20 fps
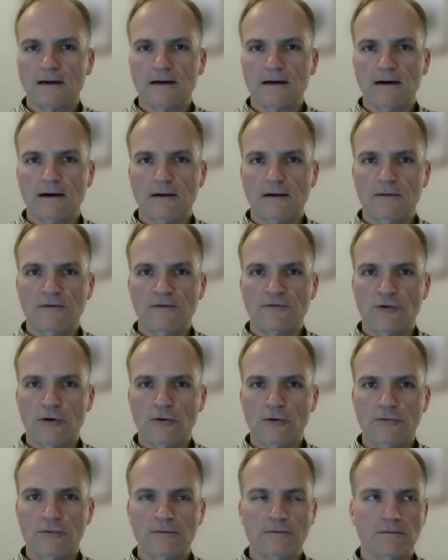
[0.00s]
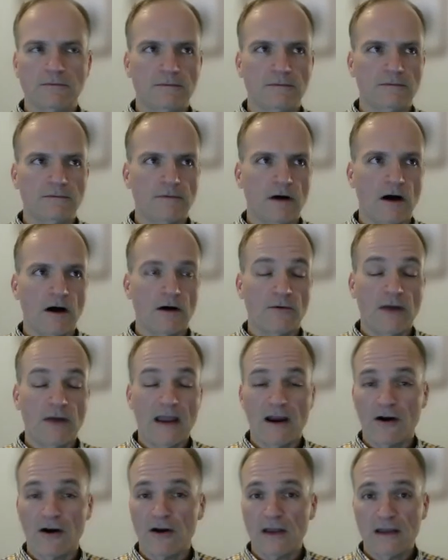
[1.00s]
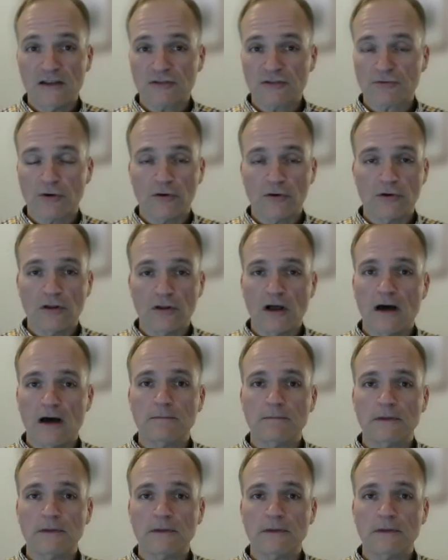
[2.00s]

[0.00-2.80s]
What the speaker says: We've grown, our area has grown a lot,